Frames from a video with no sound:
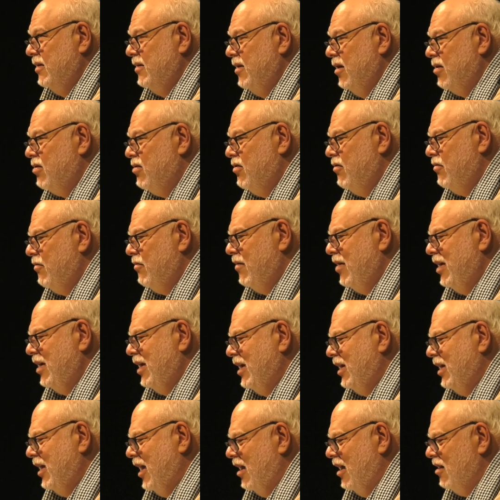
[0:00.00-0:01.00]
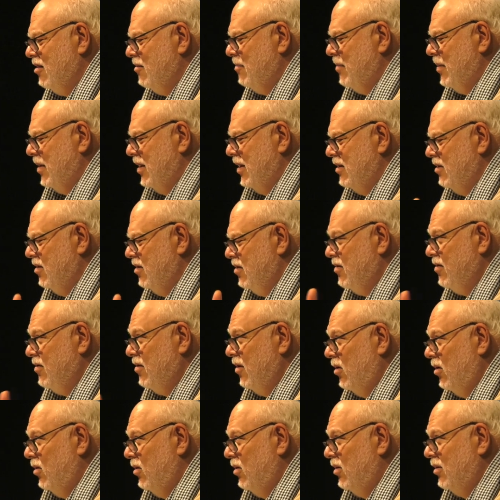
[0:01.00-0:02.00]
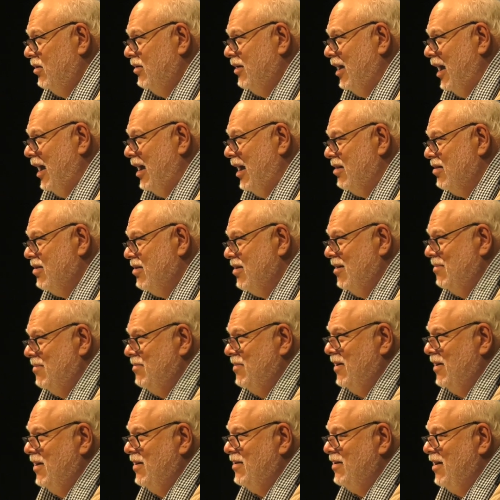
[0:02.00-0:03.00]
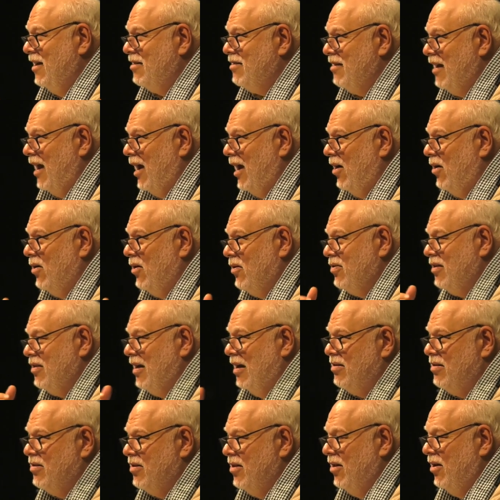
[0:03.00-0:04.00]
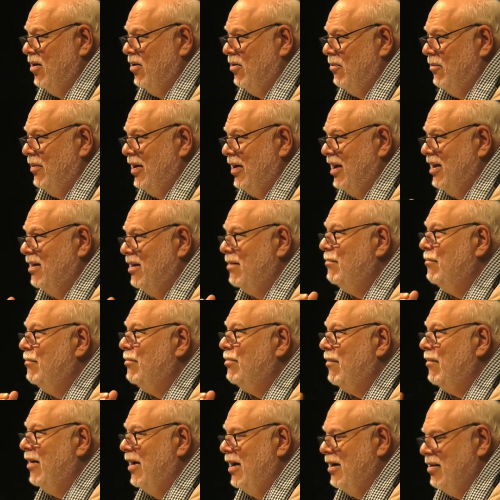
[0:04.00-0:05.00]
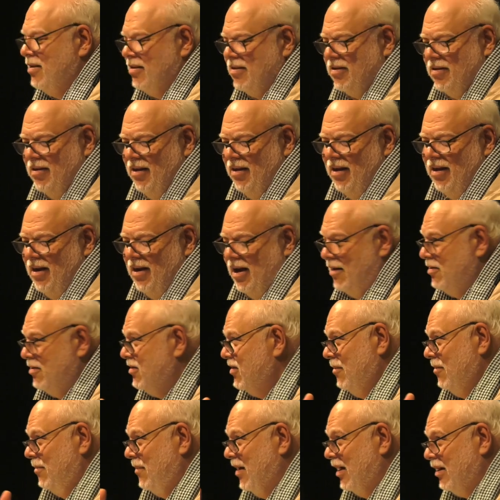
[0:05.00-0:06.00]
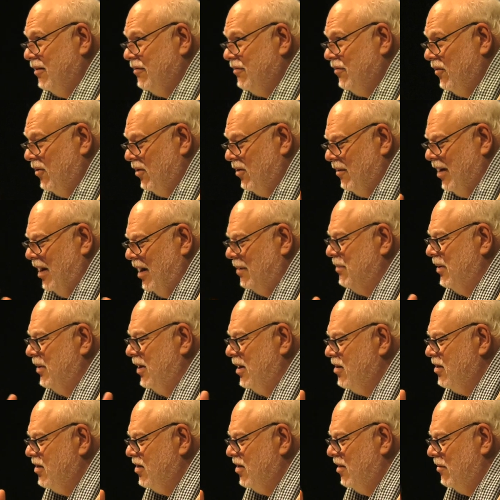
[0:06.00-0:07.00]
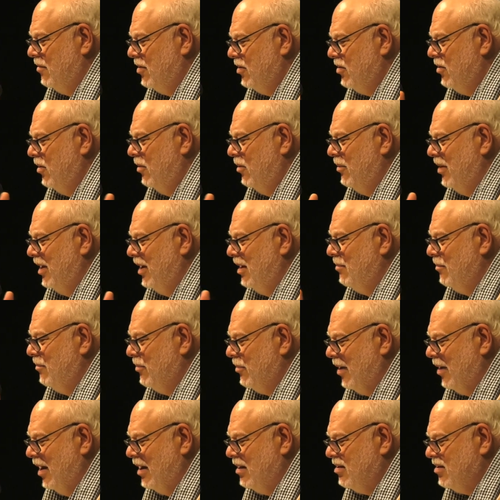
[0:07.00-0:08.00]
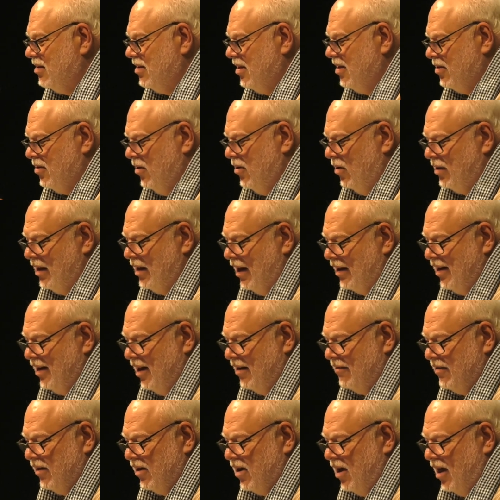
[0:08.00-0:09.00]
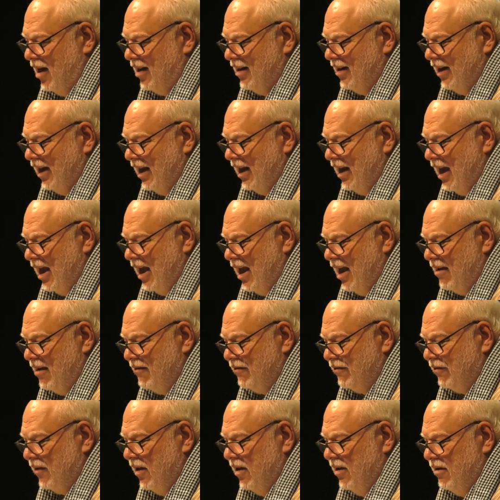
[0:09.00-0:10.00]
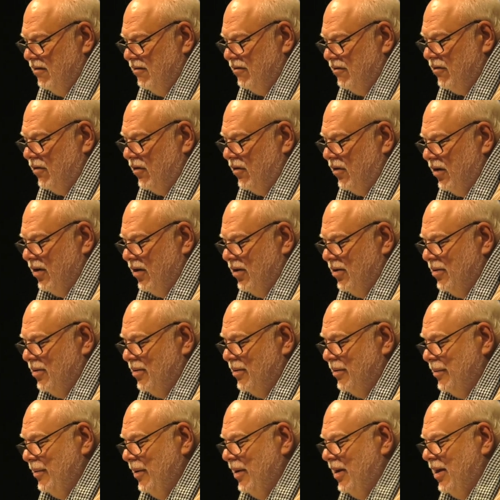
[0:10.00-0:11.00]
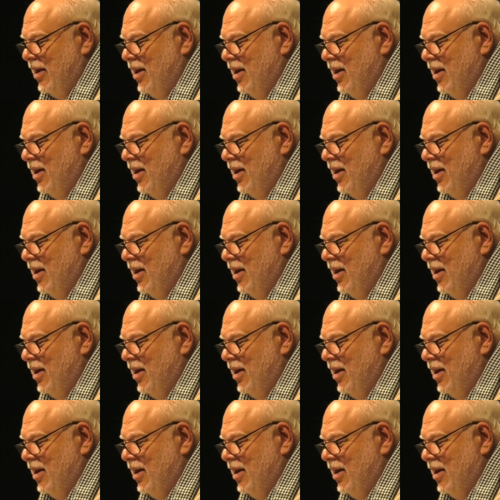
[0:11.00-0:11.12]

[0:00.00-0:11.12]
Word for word: this drink has been sold as something that's ours, as though we embrace. It's a metaphor, right? But it's as though we embrace this whole idea of the colony and a half for you